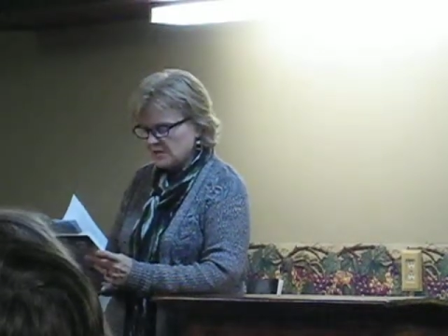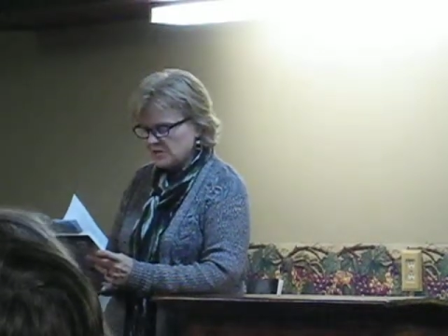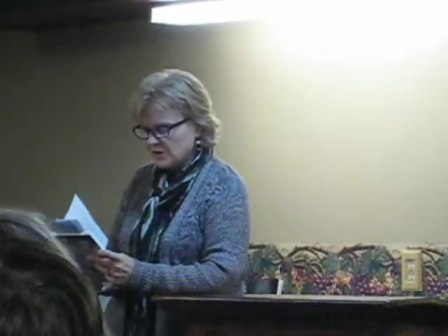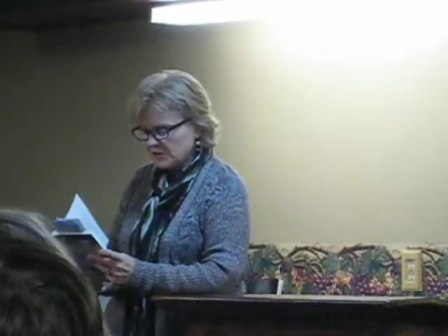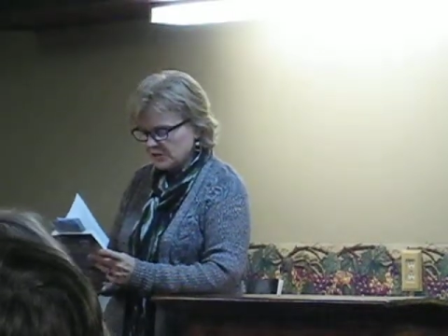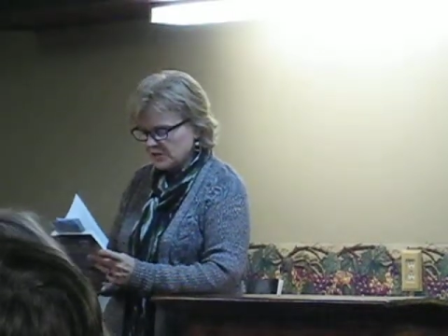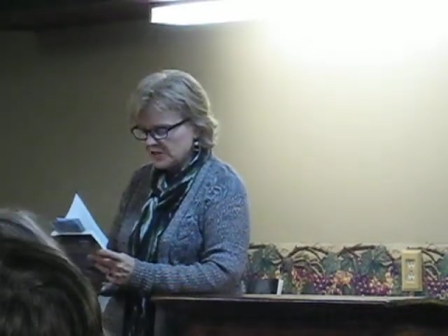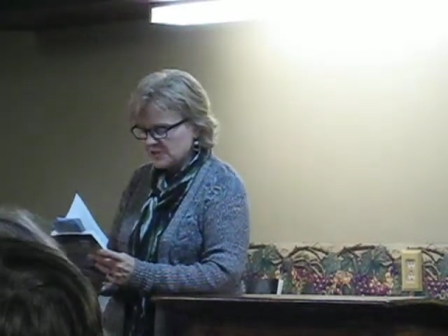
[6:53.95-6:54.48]

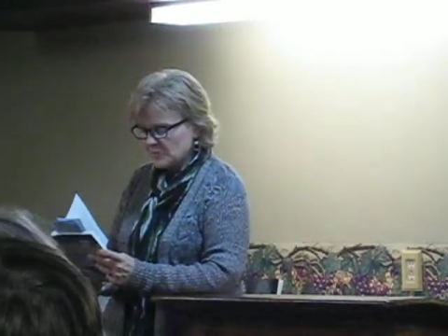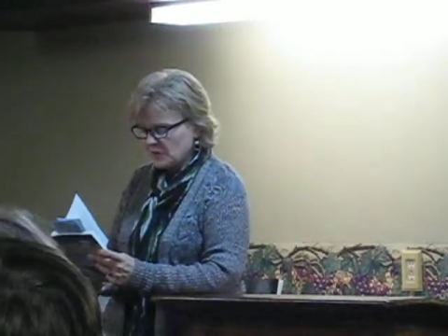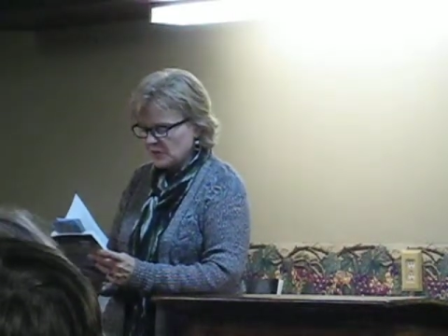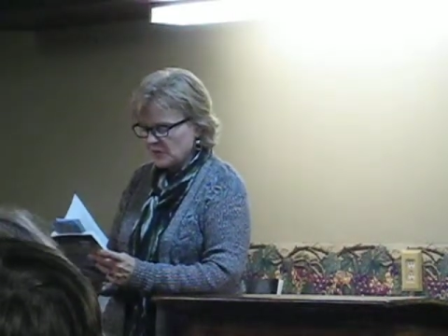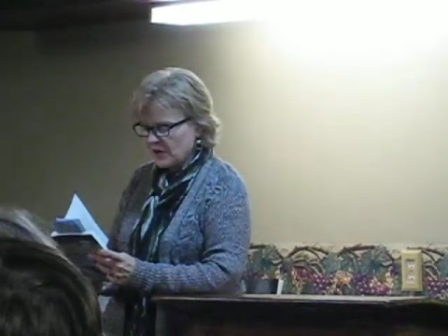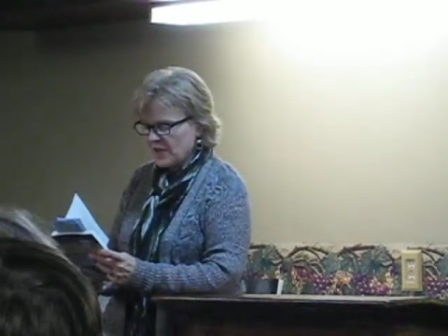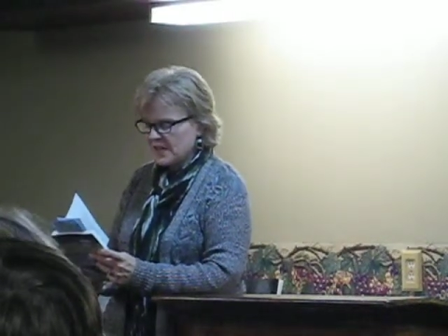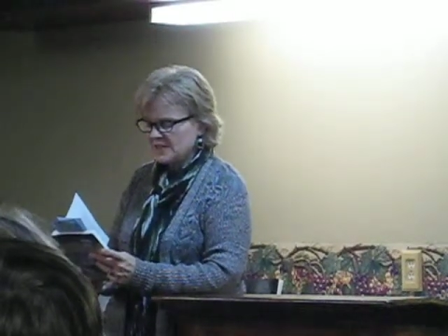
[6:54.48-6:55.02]
Totalism
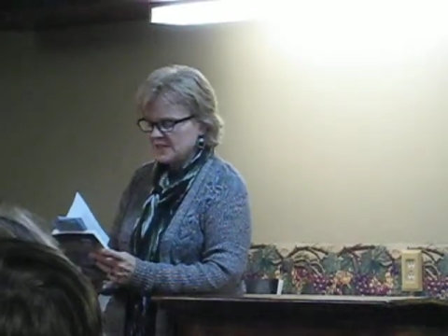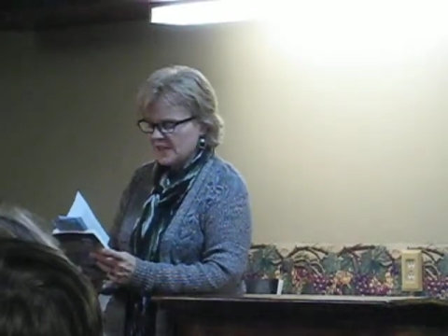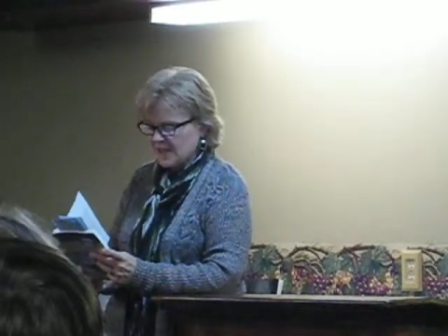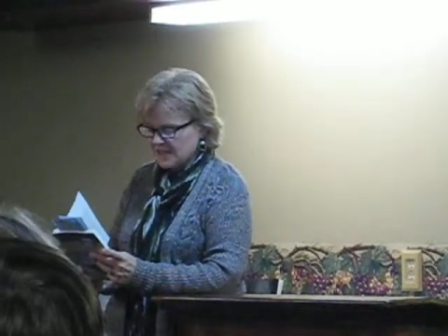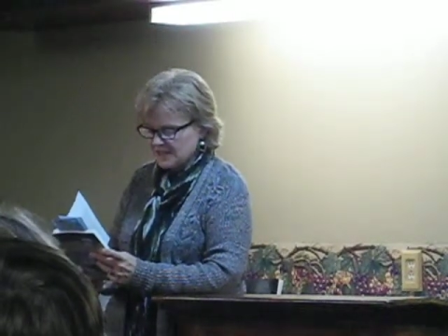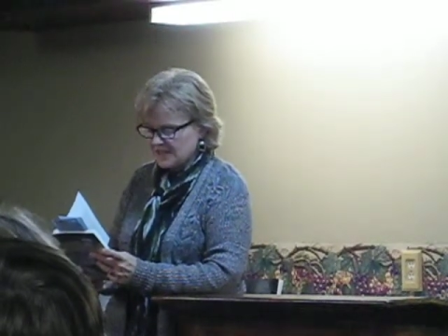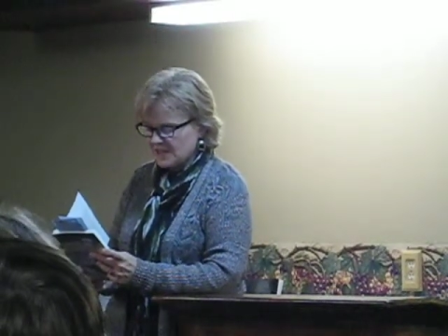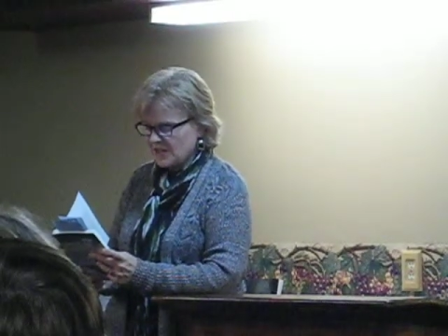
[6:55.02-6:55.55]
creates
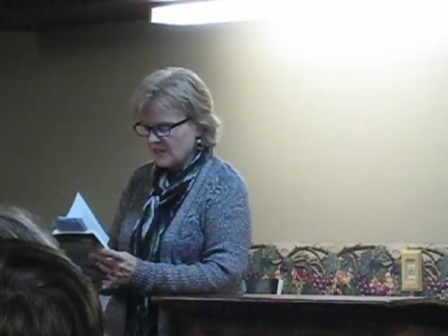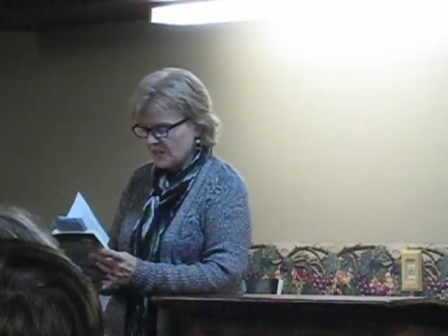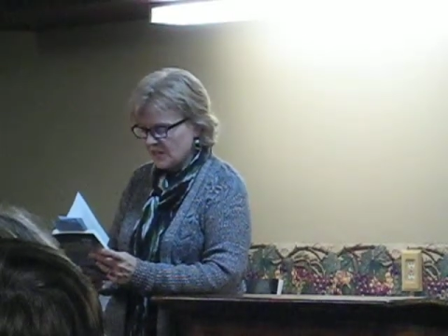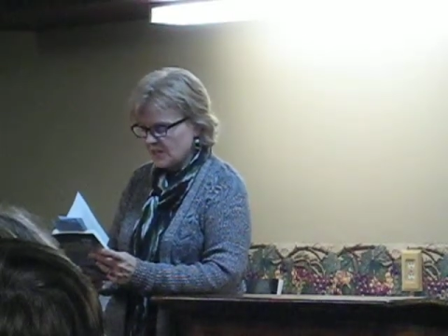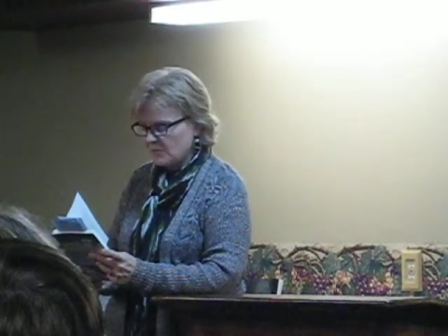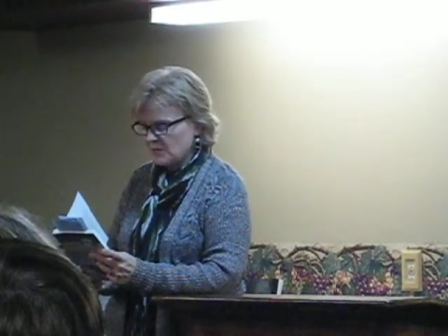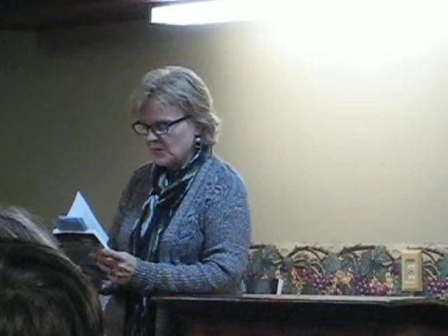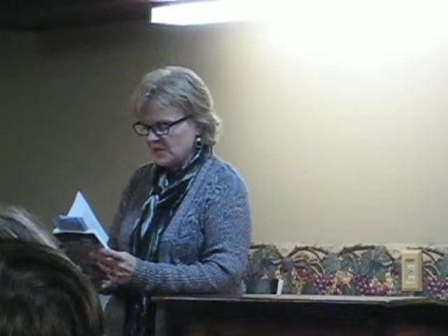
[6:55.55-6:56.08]
us and
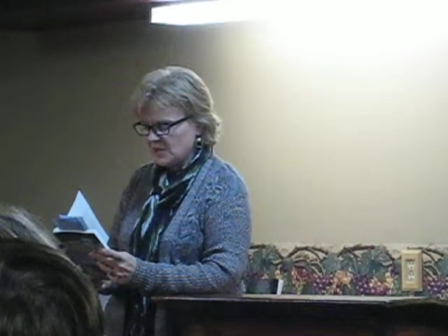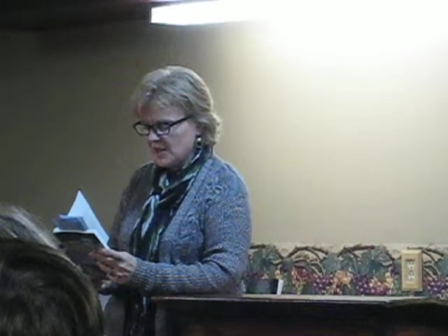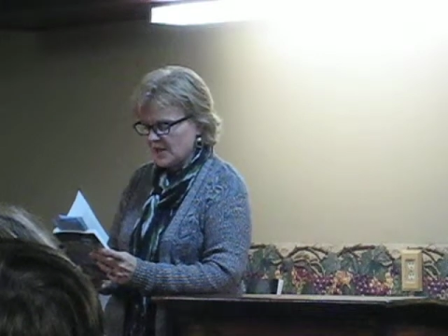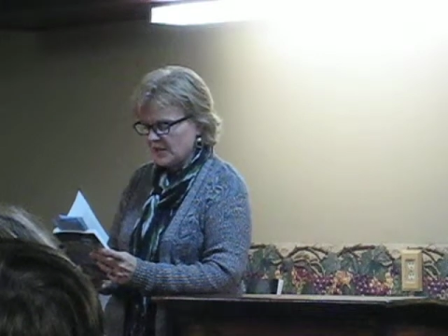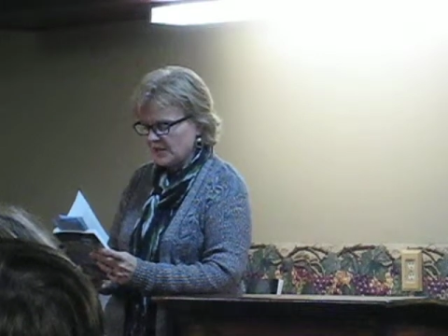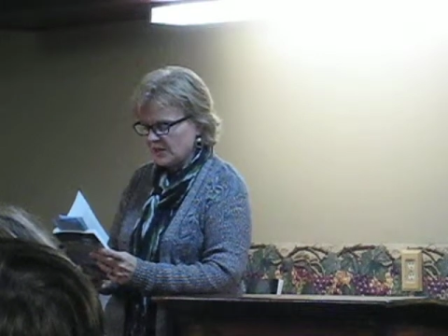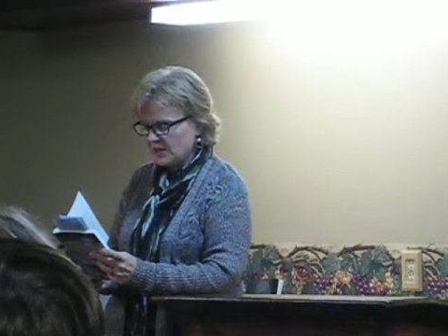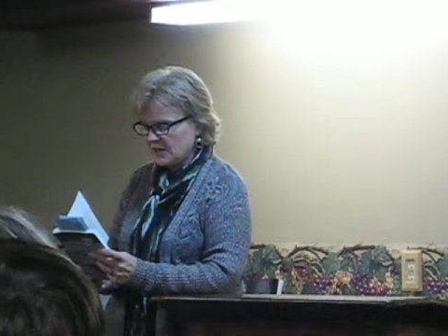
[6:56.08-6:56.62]
them
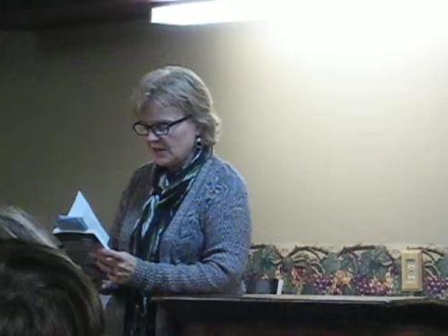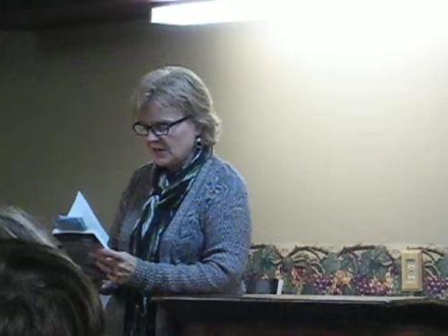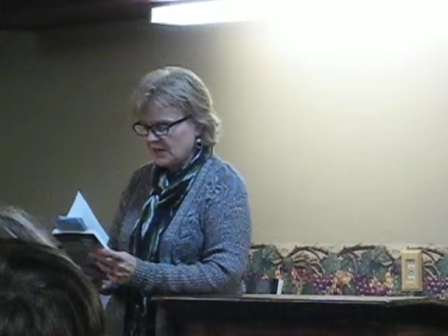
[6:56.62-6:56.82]
mentality.